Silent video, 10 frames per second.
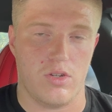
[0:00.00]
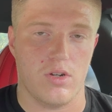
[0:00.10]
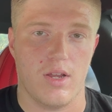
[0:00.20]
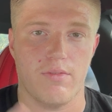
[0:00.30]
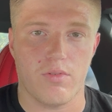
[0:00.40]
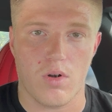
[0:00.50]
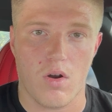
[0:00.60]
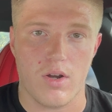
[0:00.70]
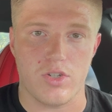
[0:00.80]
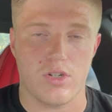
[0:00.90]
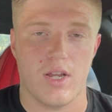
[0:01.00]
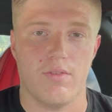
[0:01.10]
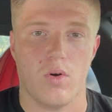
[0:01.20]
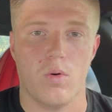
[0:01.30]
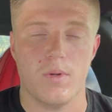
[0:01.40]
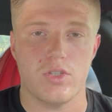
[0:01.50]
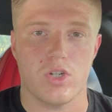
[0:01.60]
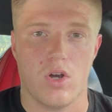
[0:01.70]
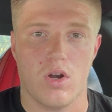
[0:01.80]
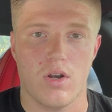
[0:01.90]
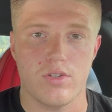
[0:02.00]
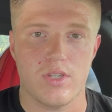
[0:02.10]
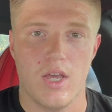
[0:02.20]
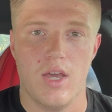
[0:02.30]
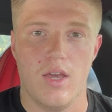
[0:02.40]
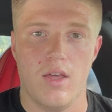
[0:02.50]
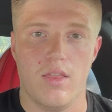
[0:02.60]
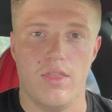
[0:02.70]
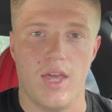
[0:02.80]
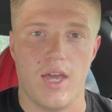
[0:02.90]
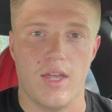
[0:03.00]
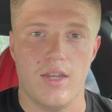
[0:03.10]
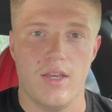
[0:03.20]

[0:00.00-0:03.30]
You're going to have Ferraris. You're going to have a whole bunch of cars that